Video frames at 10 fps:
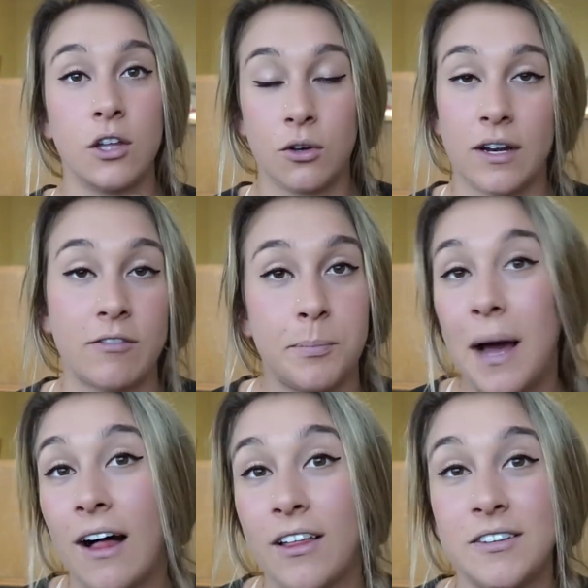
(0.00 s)
You can have
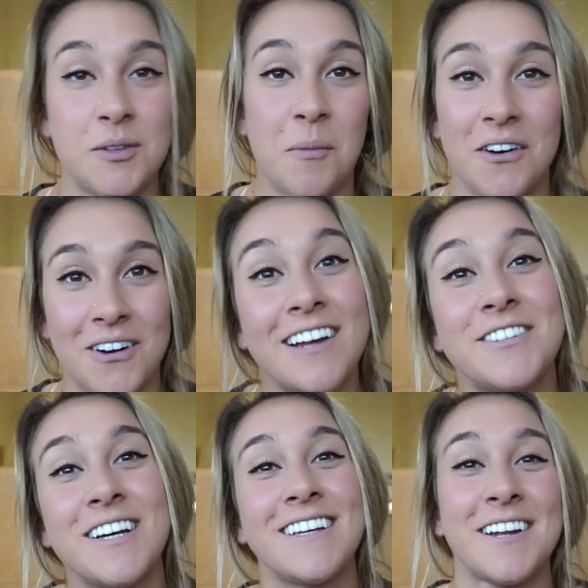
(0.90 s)
balance and
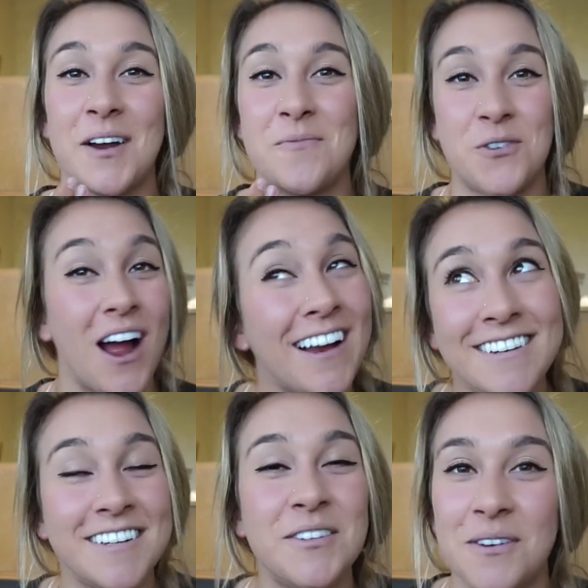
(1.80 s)
moderation, and I'm trying
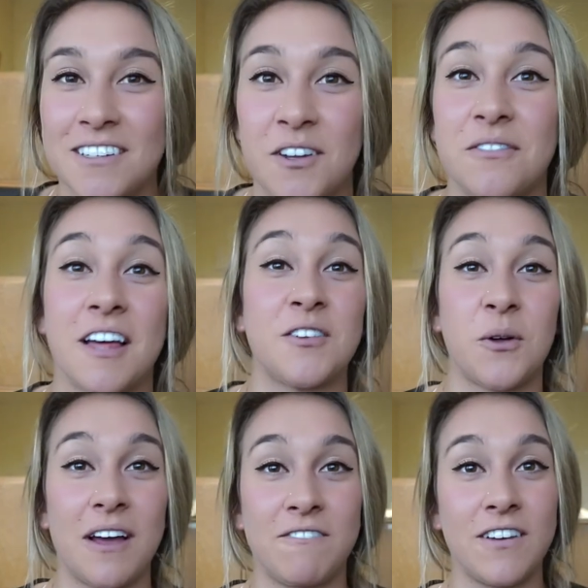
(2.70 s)
to teach myself that.
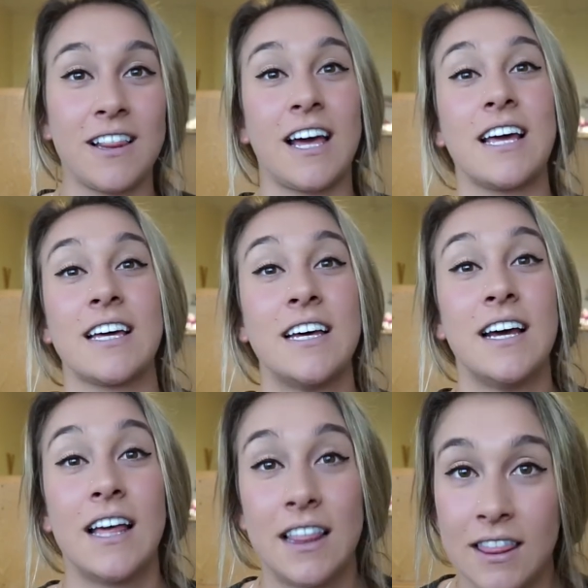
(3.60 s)
So I feel like
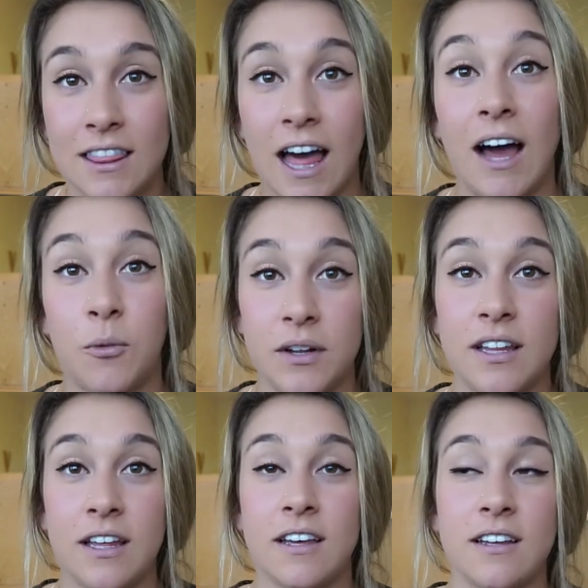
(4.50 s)
that
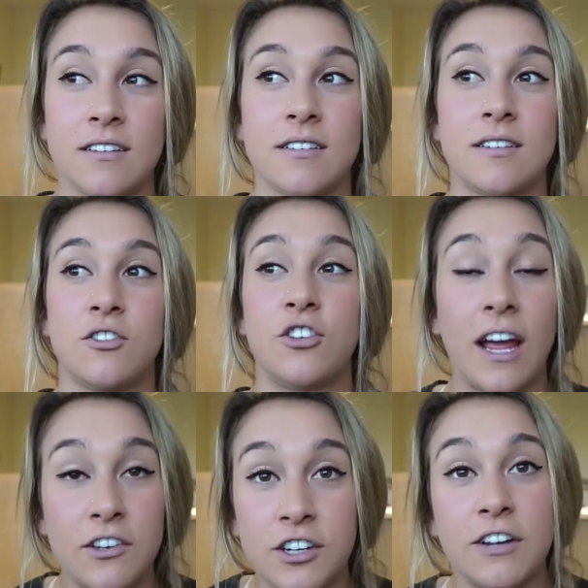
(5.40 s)
really is
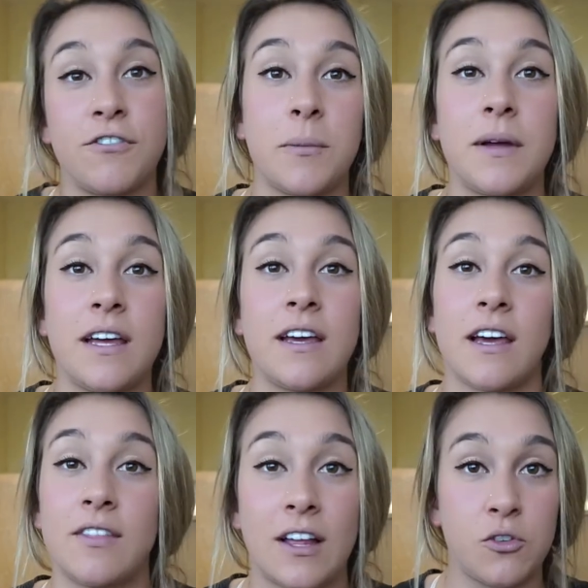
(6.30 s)
changing for me,
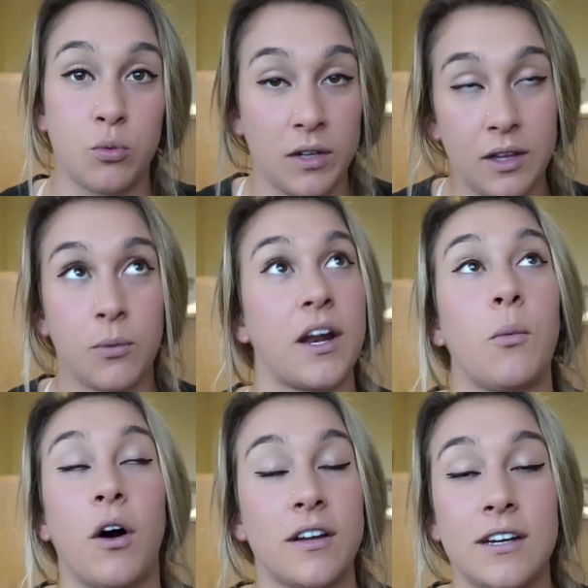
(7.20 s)
and that's really what I
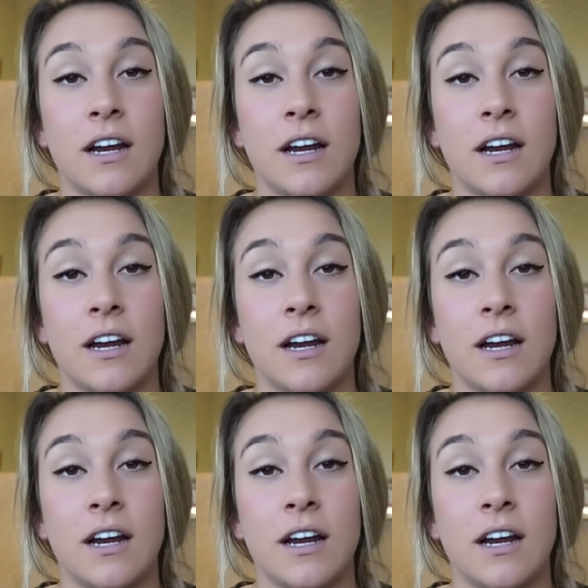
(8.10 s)
wanted